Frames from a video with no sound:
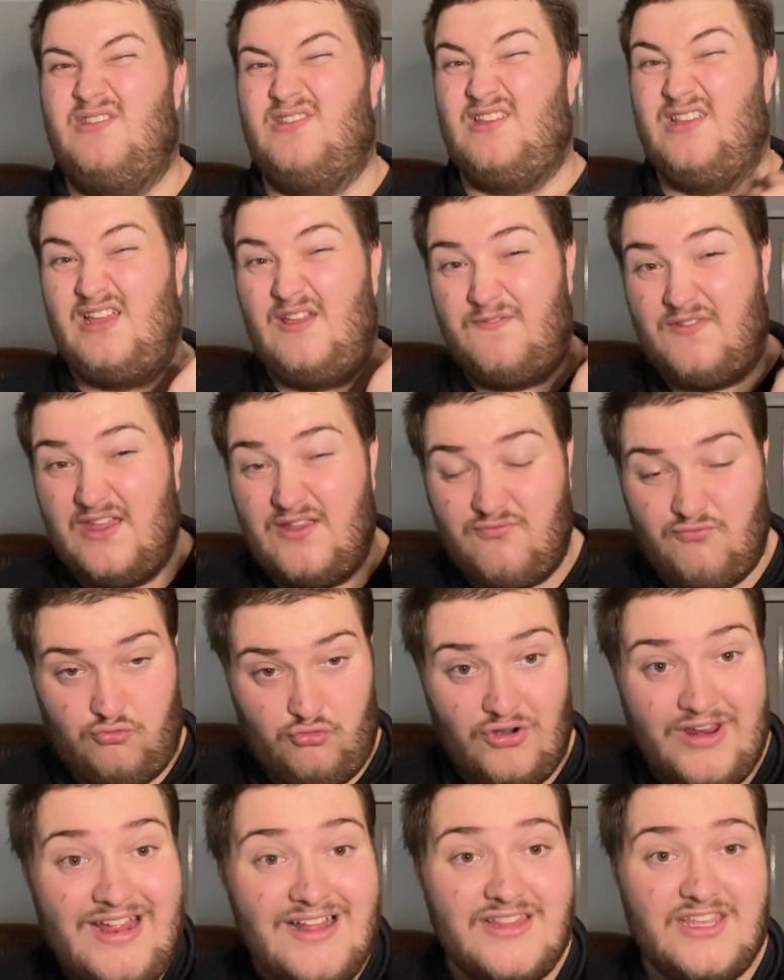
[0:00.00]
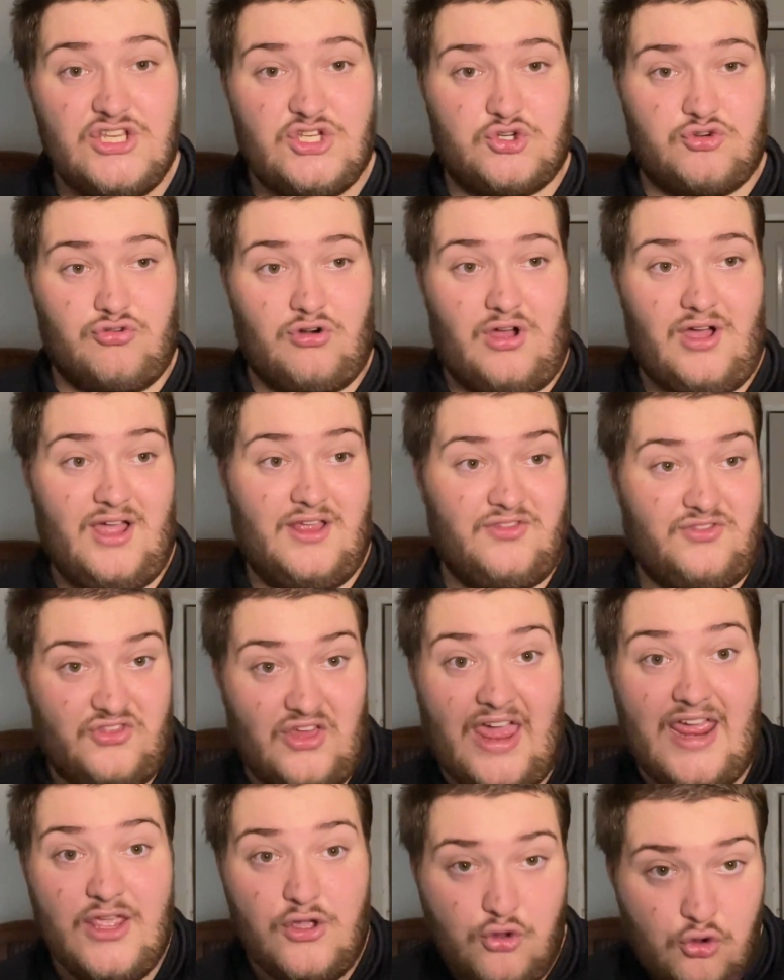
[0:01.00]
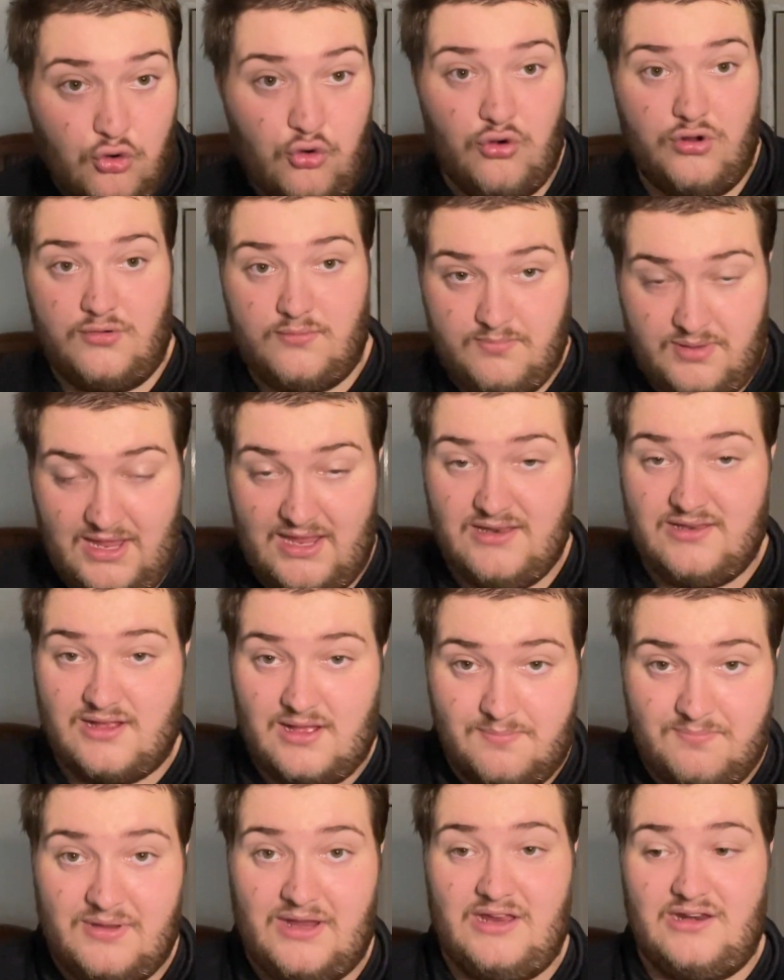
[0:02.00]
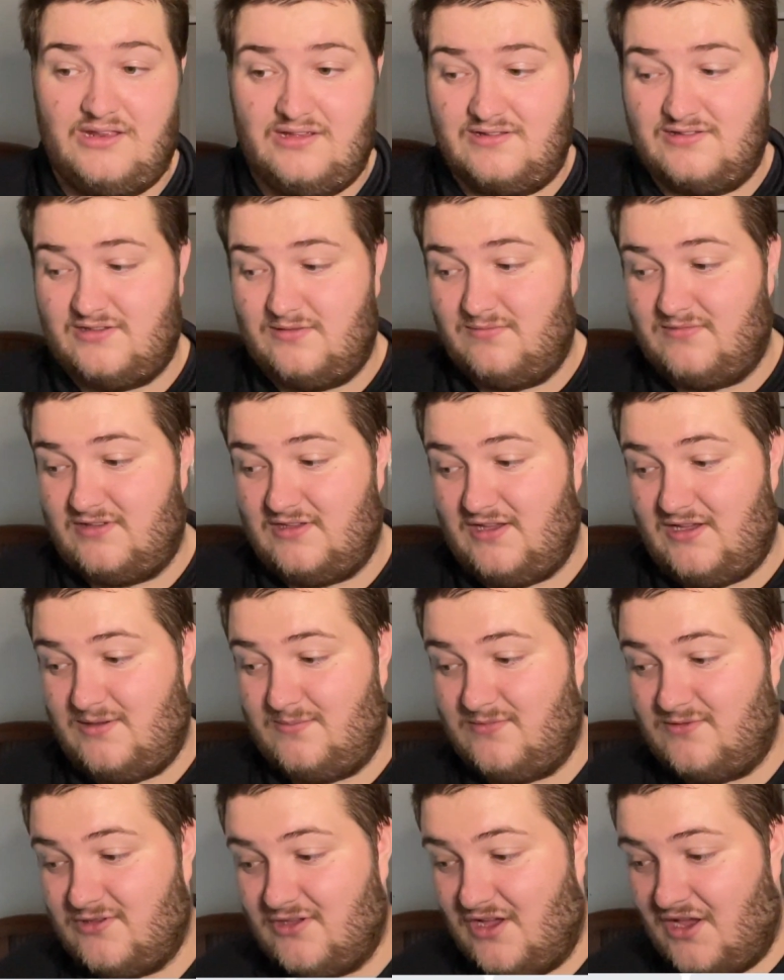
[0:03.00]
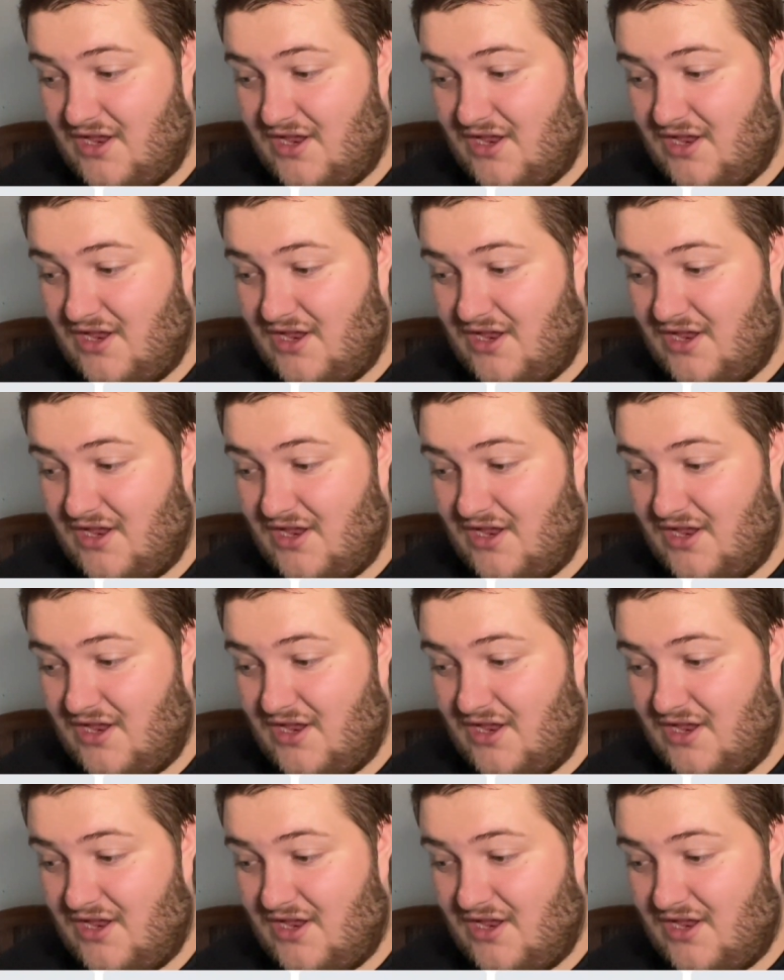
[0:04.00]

Like, if they really tried, they could end up beating some teams.